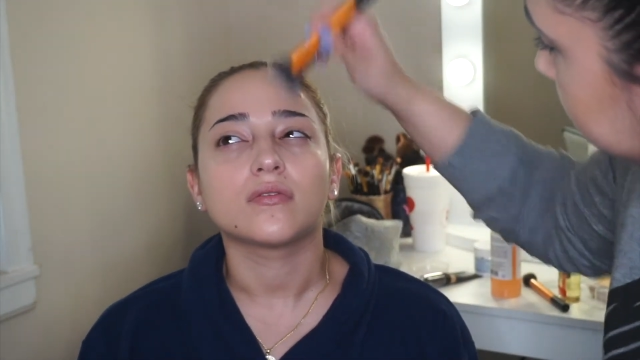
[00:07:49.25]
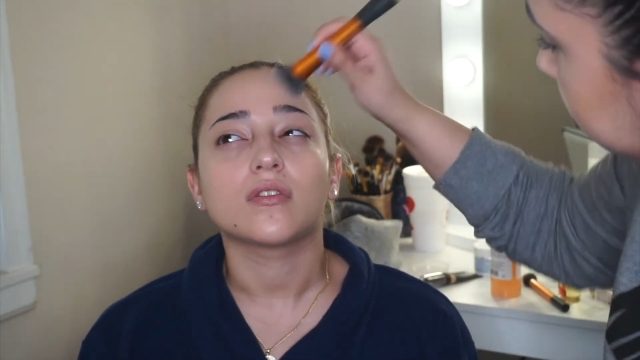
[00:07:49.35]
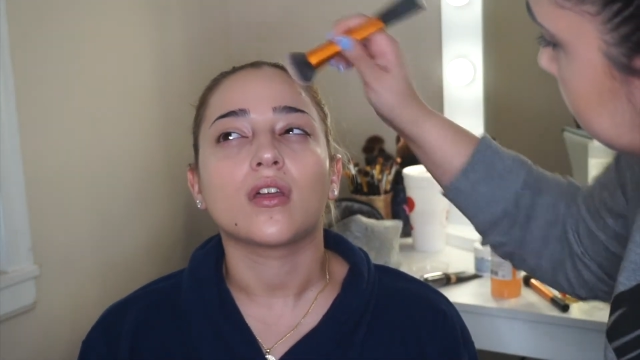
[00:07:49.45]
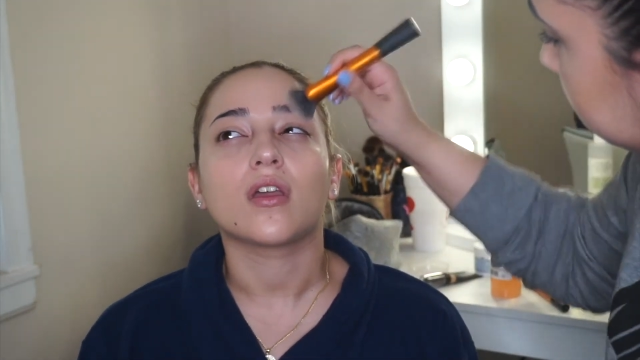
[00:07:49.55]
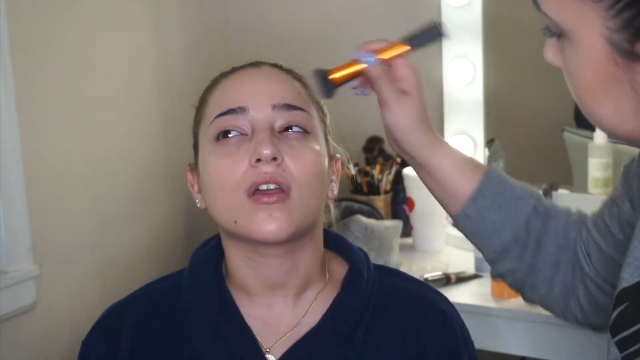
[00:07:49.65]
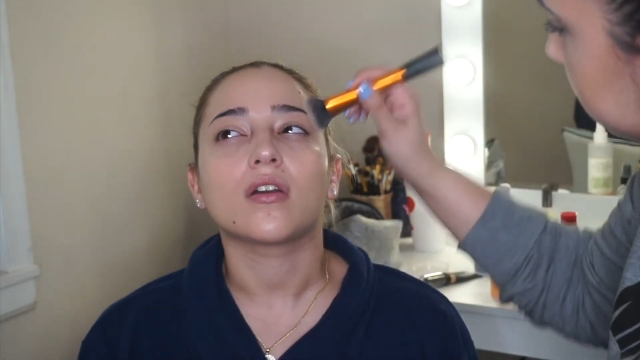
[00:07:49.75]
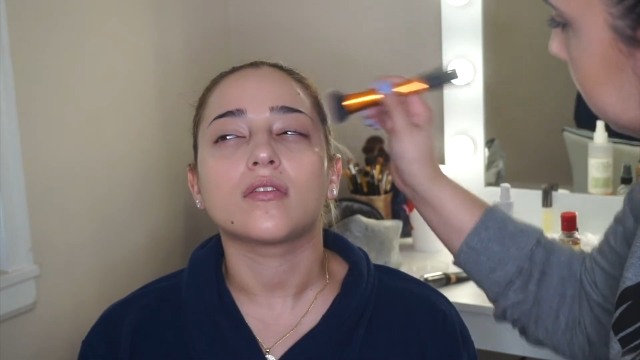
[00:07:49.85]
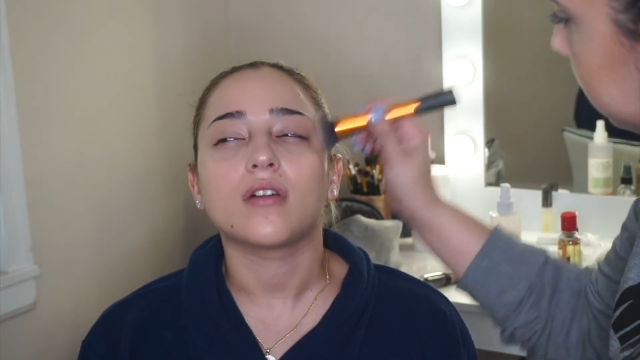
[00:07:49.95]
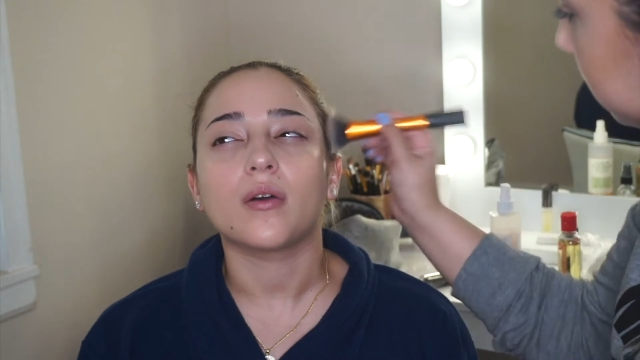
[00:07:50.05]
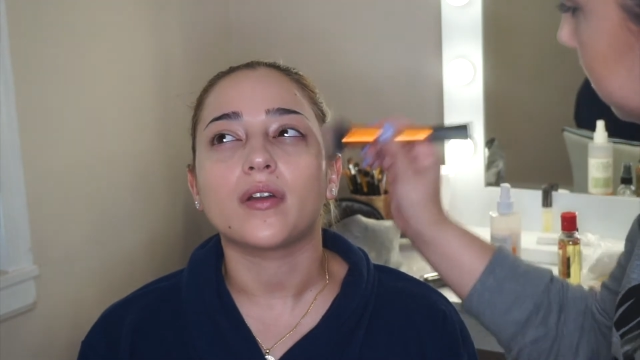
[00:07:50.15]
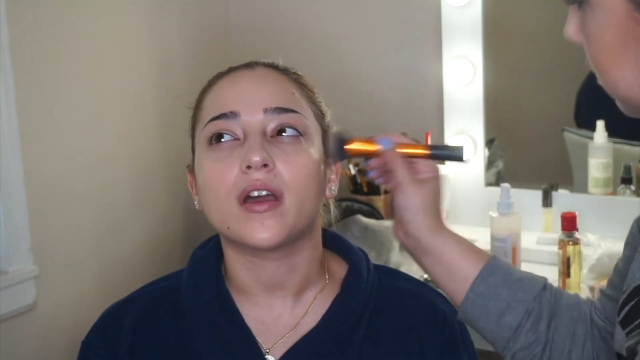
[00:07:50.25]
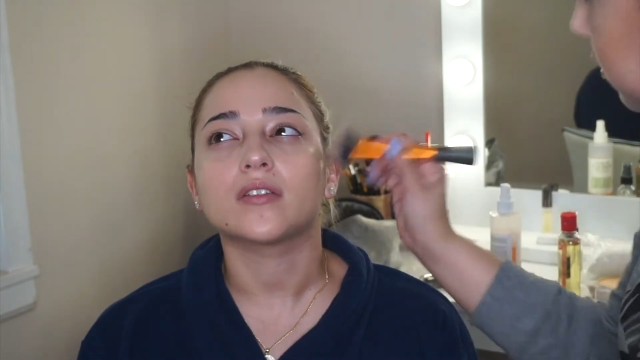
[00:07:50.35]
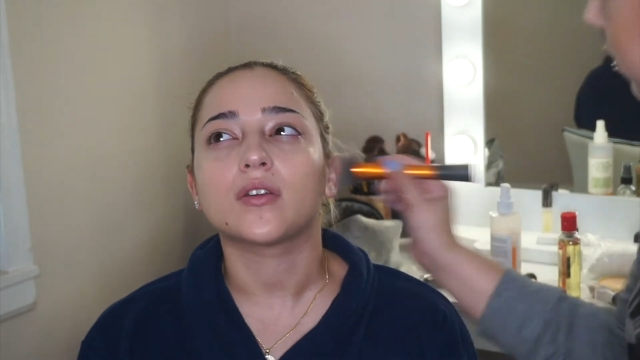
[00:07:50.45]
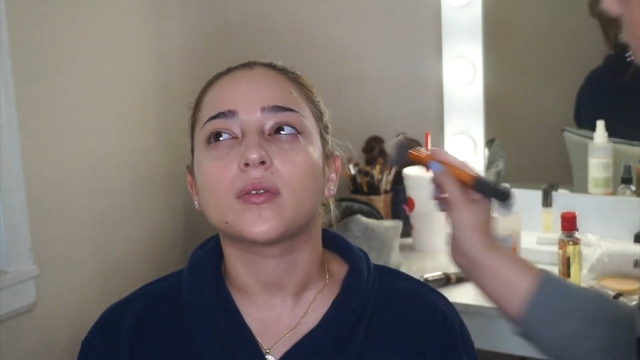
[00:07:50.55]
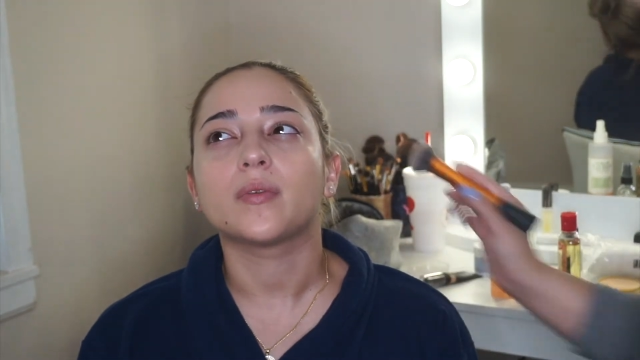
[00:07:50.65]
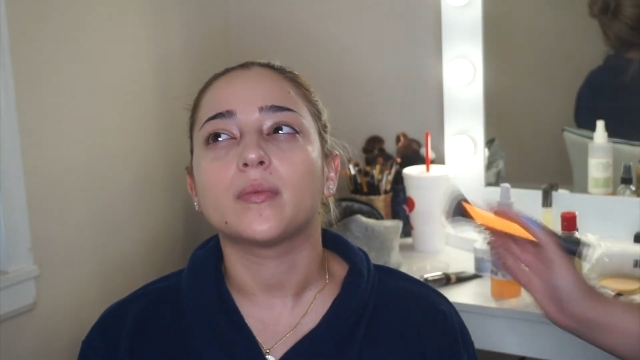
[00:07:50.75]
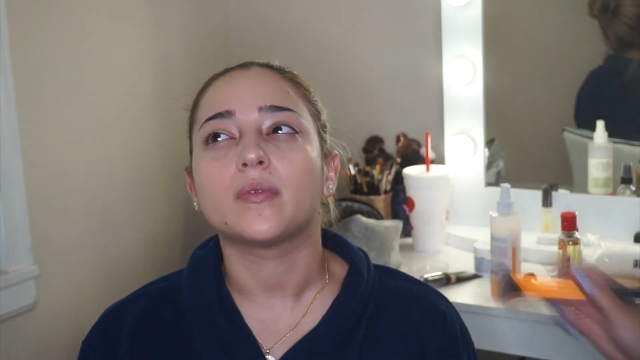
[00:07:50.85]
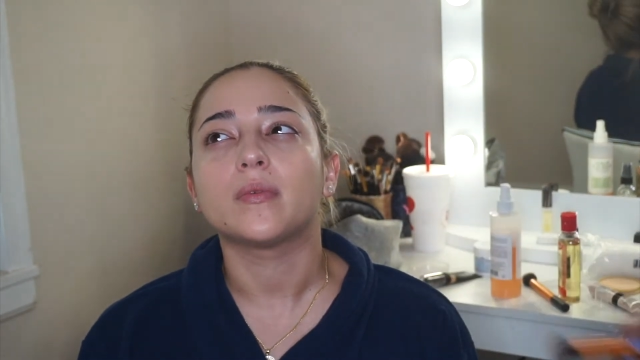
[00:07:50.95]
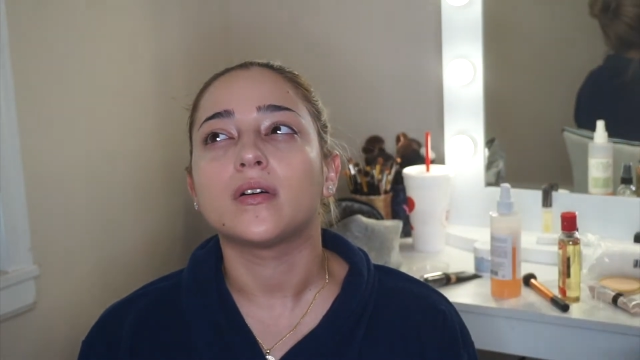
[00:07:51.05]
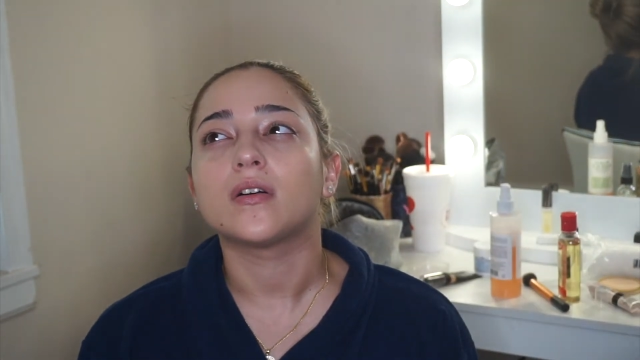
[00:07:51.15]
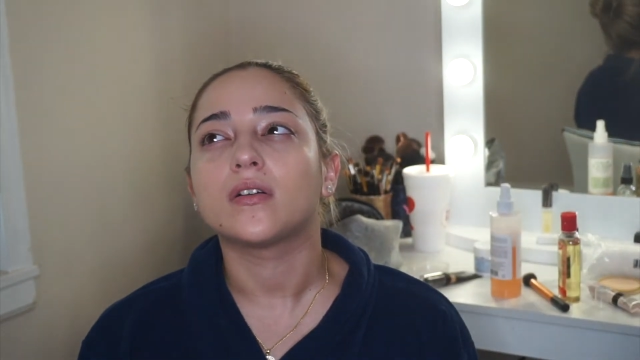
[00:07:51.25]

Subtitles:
Like, I would ask other people, but